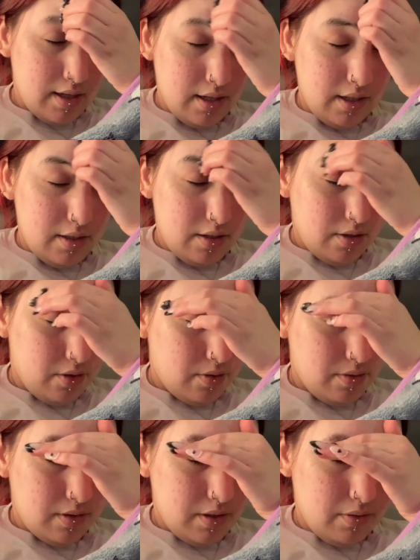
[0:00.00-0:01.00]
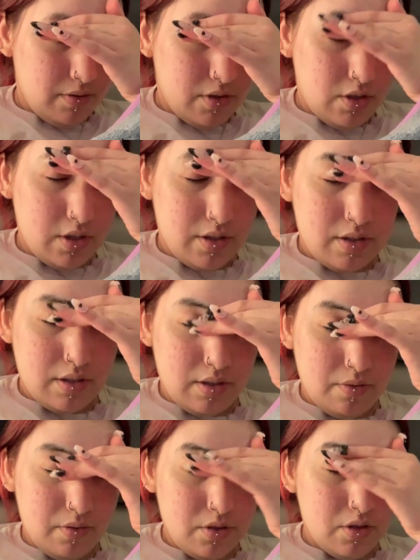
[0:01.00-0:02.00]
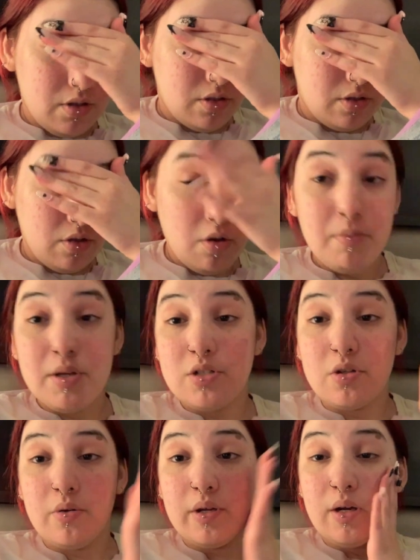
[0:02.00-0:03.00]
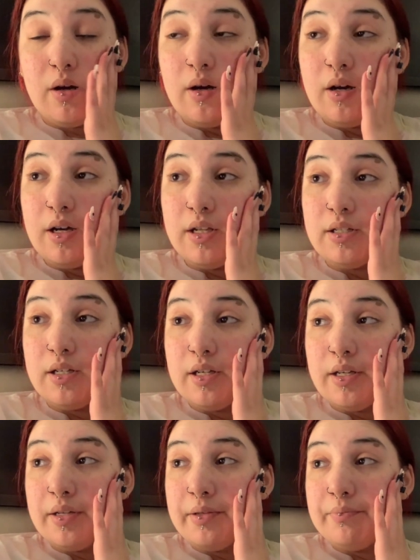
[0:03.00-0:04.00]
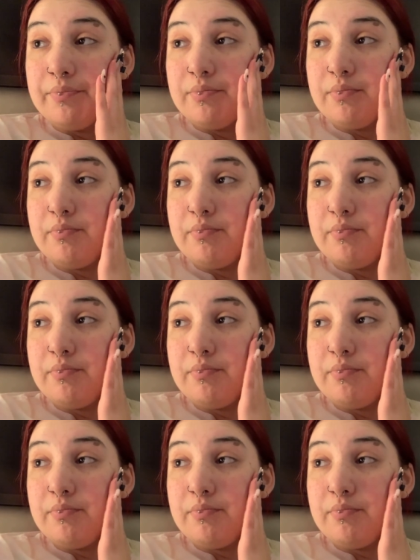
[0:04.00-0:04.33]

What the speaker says: know, there was just, it was just so much going on.